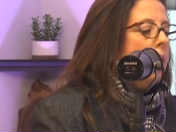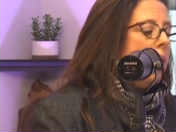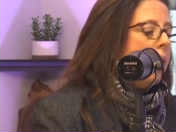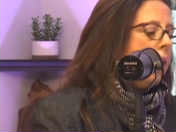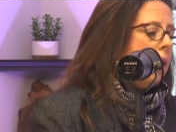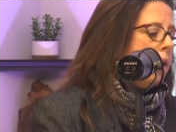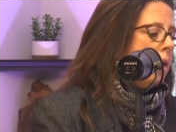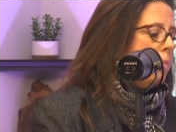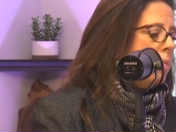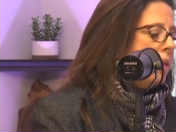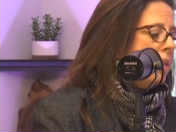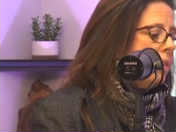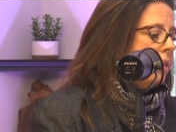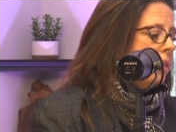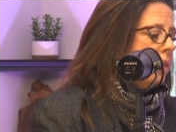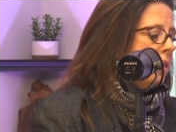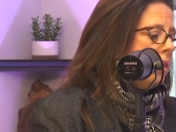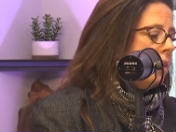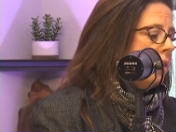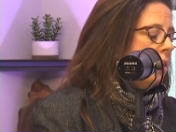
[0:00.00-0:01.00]
um, and
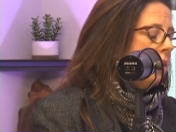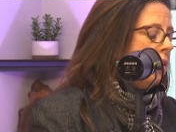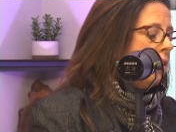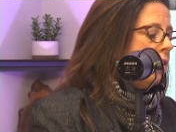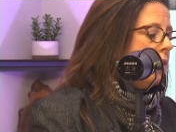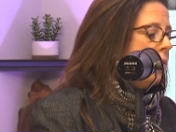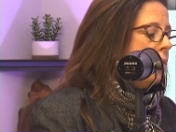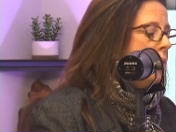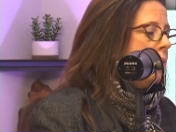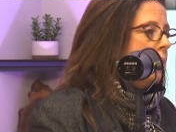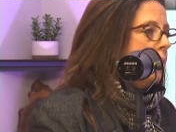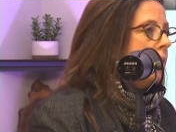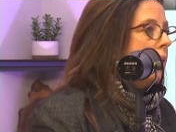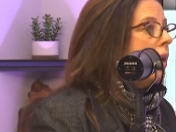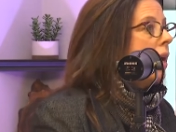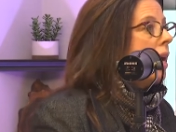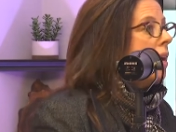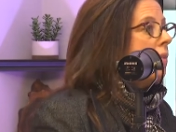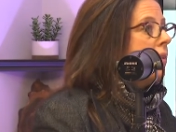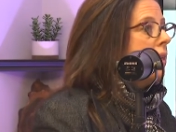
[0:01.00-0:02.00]
then you, you
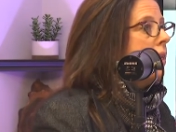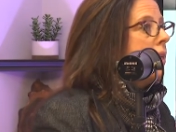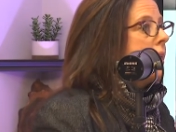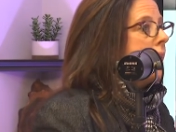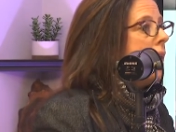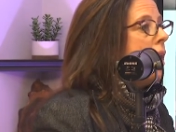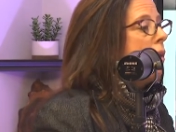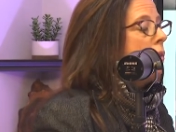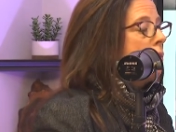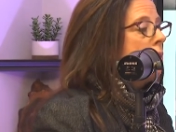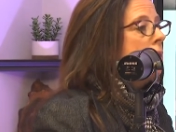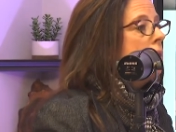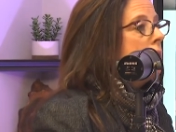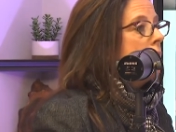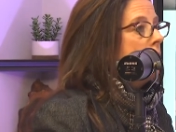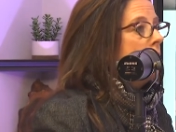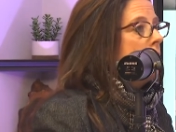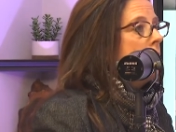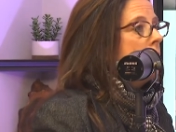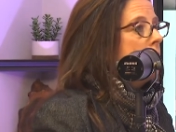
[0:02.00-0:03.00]
have an accountant
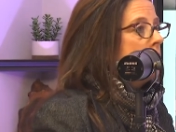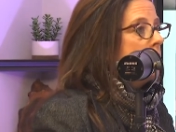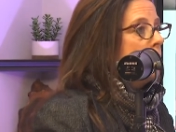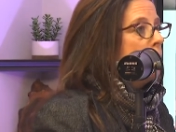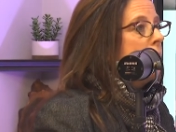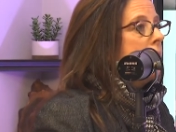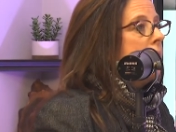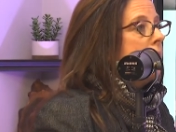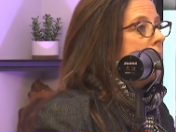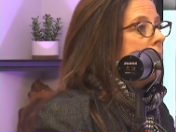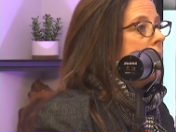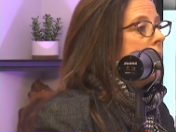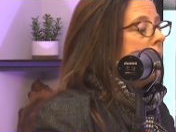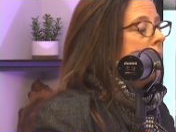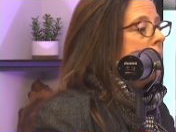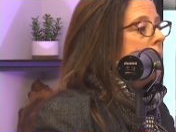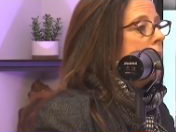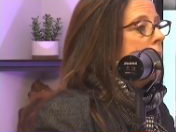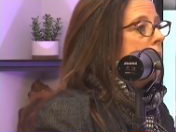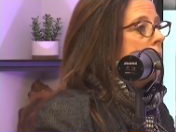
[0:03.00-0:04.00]
somebody
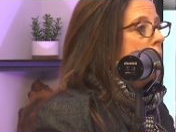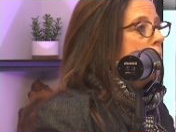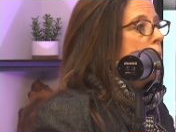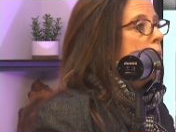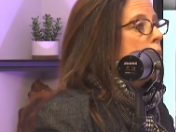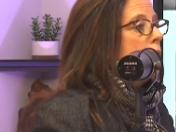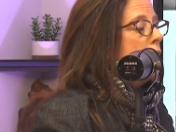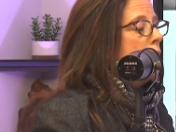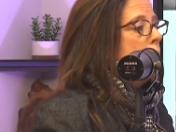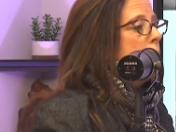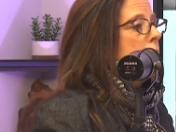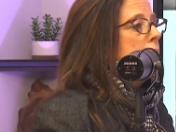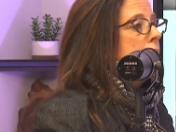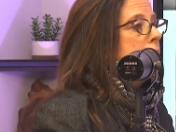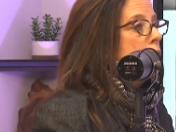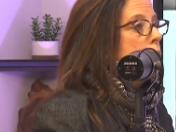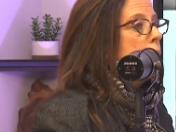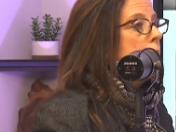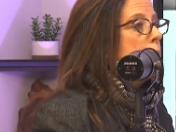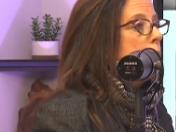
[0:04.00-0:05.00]
that the bookkeeper
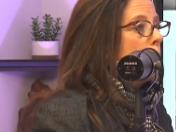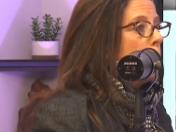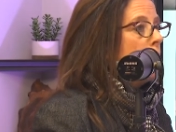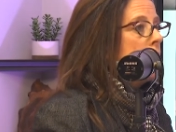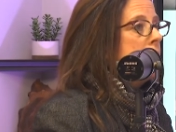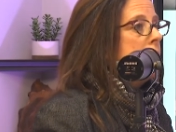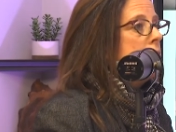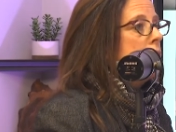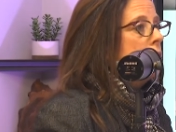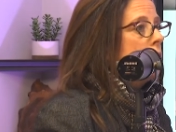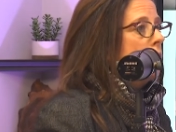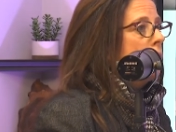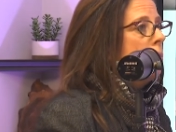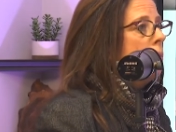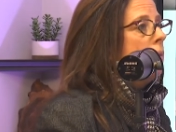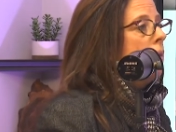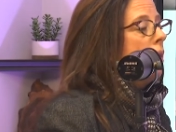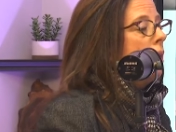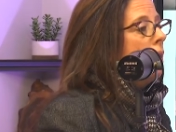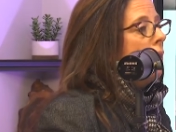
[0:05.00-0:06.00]
is reporting to.
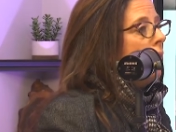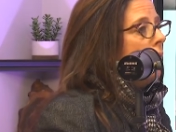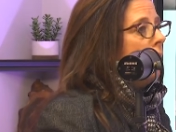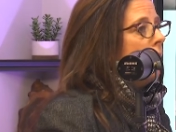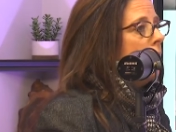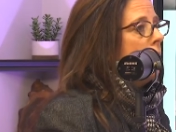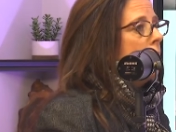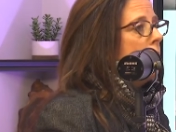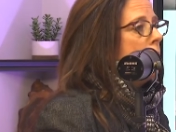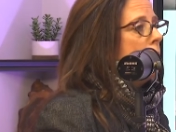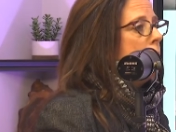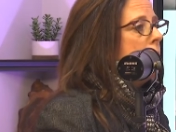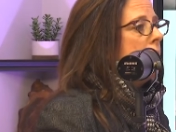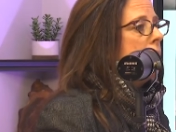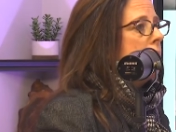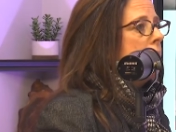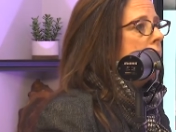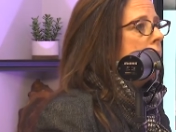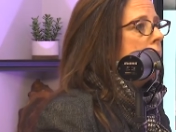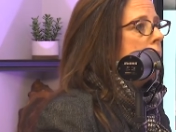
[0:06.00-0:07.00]
Um,
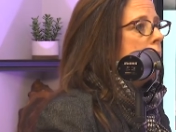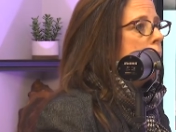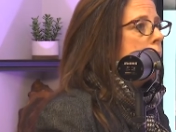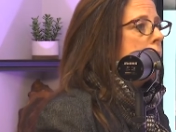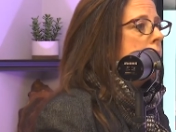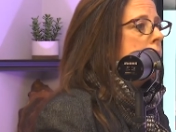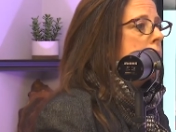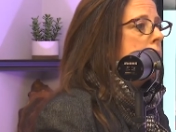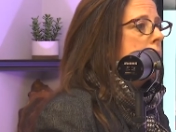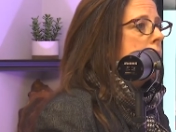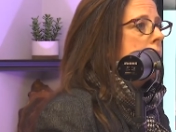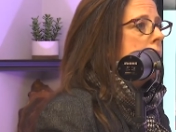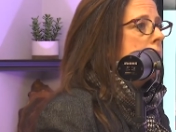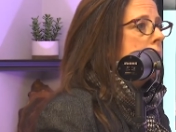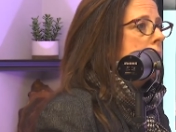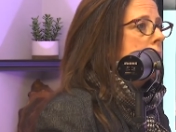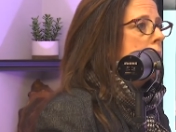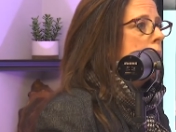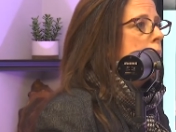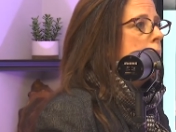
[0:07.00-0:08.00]
uh, they're a person
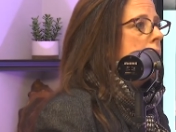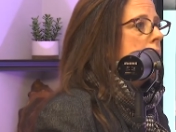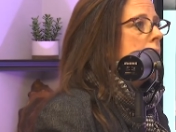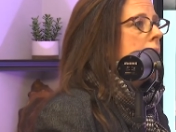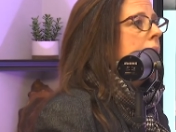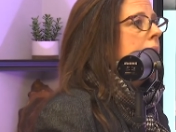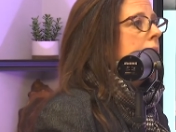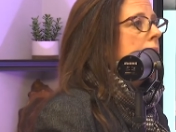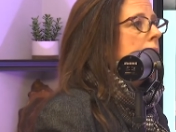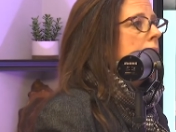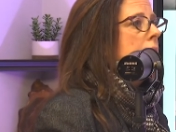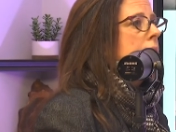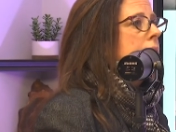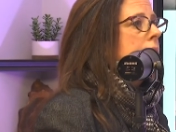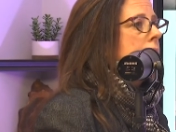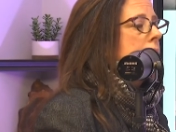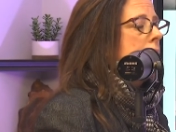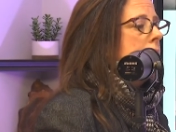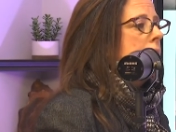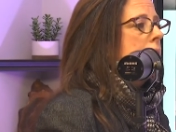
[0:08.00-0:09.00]
that's a little bit higher
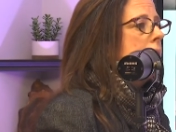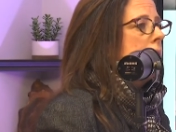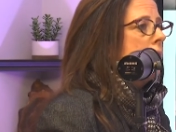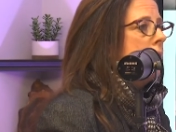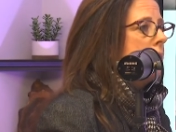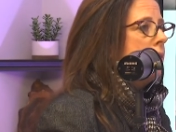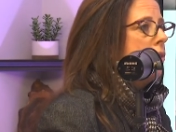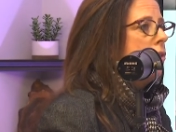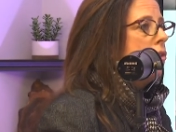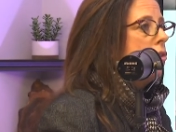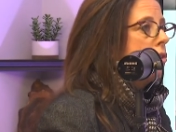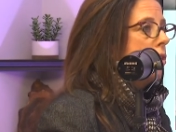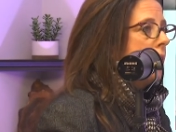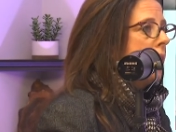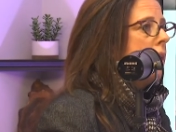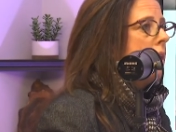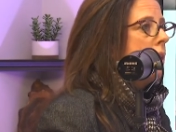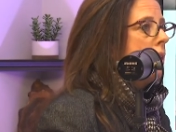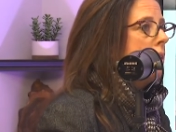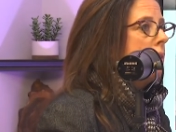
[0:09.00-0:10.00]
level. They
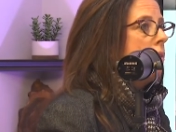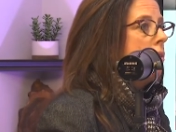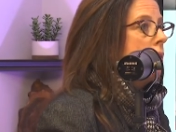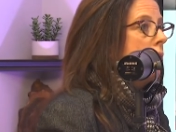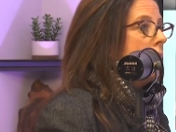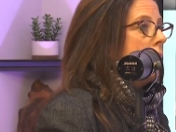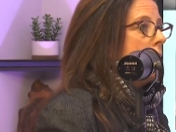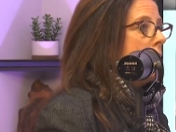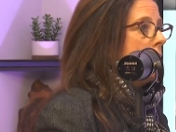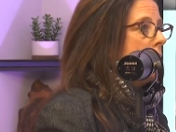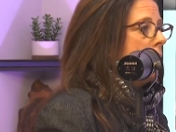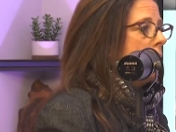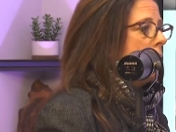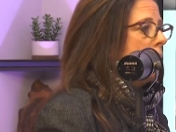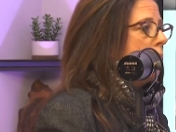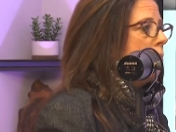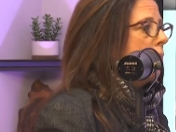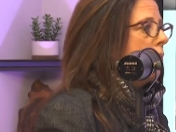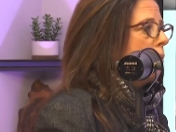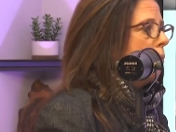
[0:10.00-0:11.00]
understand
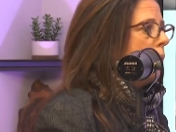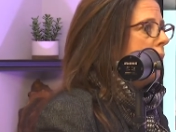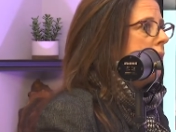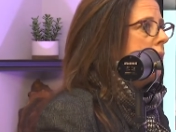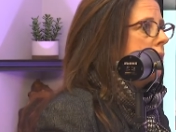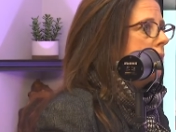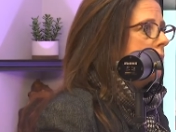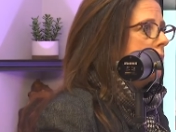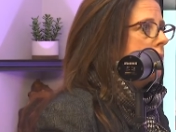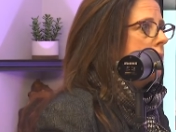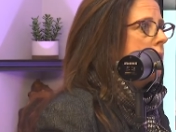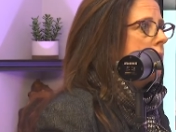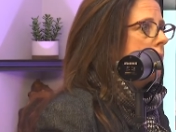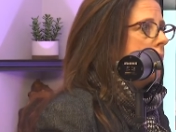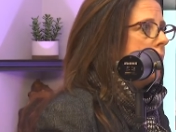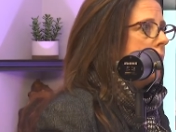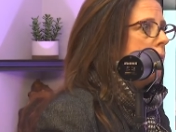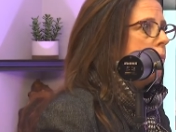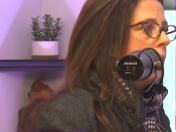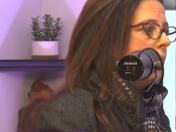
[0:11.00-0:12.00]
um, what is
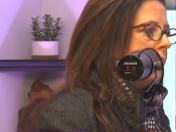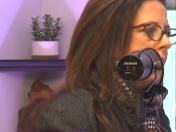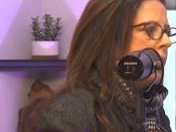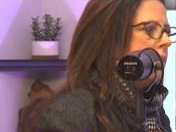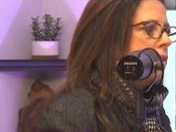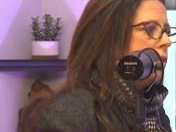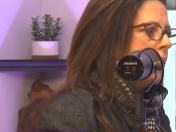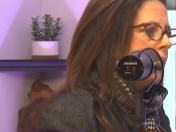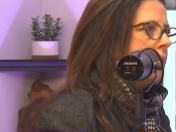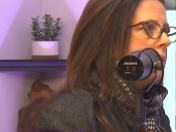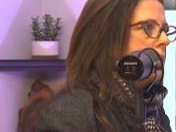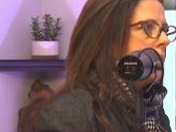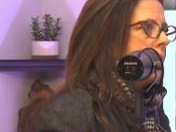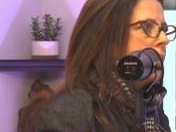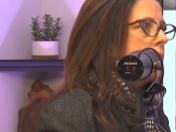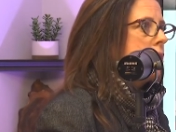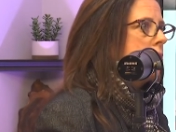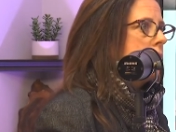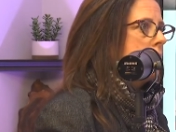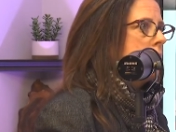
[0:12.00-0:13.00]
th- what that
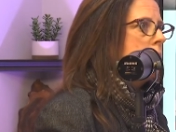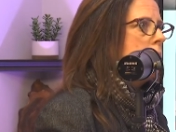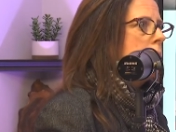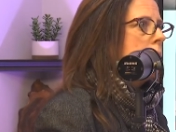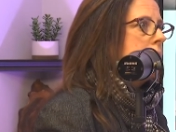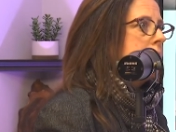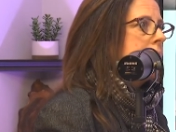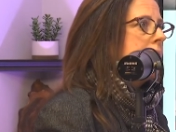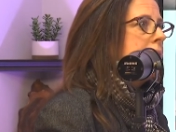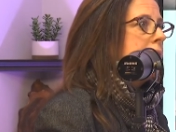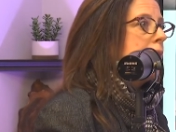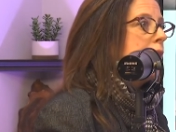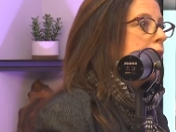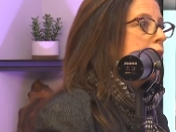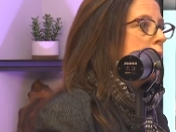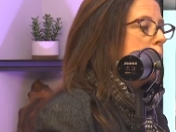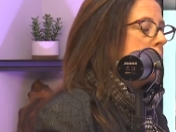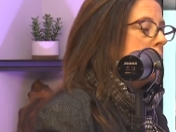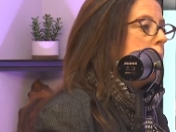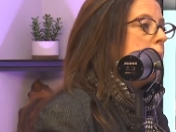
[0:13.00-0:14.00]
transaction, what that
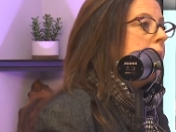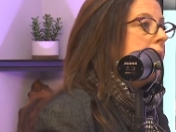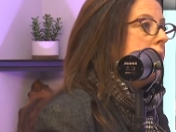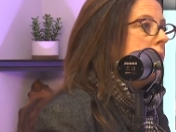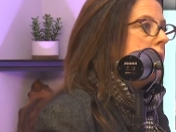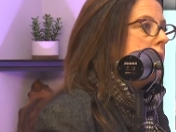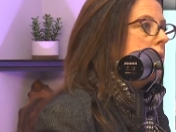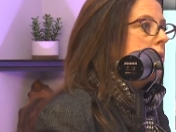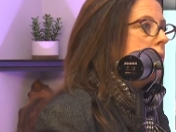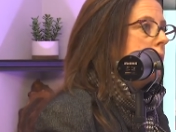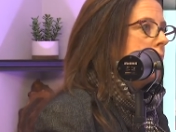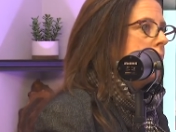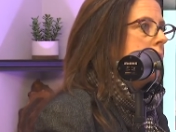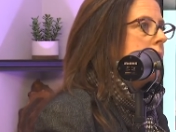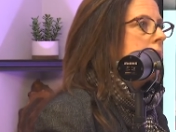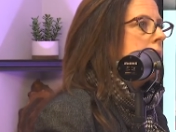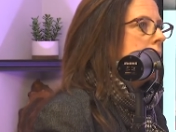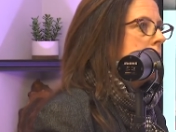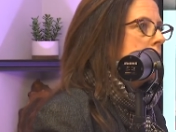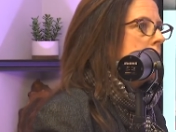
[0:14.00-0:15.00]
document mm-hmm. means, mm-hmm.
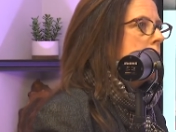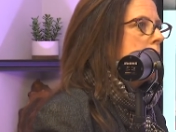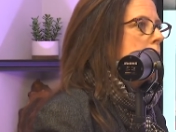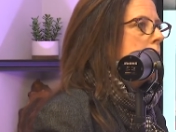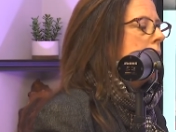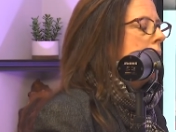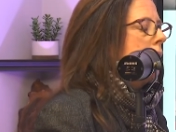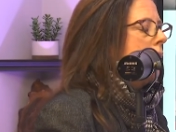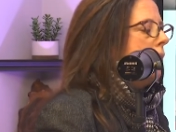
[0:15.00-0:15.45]
right? Um,